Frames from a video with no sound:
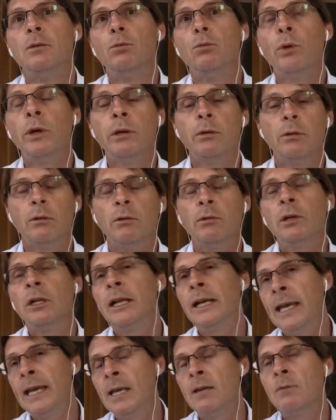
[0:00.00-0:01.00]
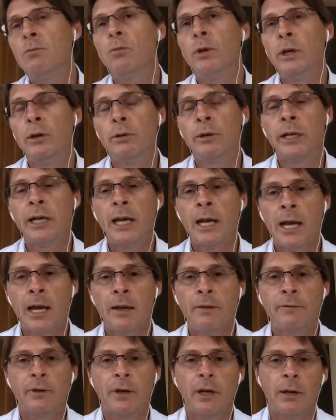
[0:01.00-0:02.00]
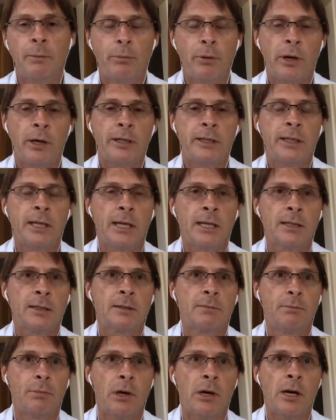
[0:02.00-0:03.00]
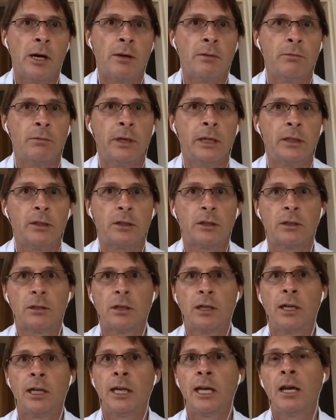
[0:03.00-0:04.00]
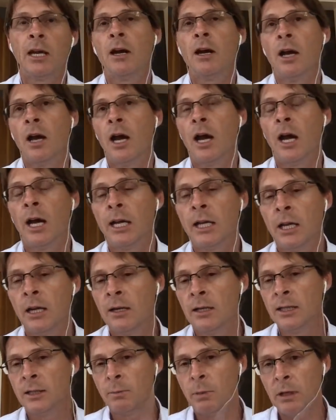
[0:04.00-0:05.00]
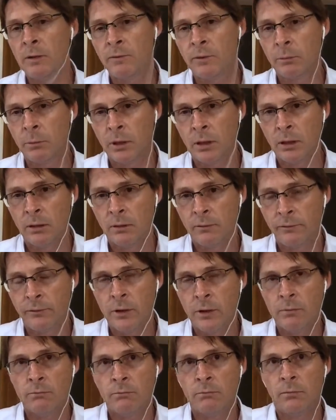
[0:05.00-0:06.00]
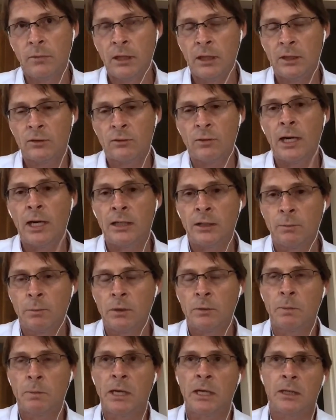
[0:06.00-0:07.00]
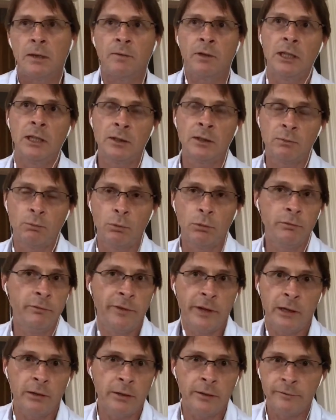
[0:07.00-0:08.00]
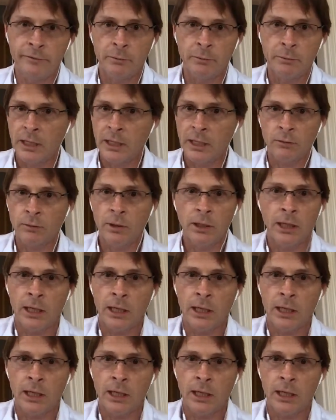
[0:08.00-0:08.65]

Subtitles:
Well, again, we already have a process by which, and again, I can only speak from the Australian's perspective, and this will vary from country to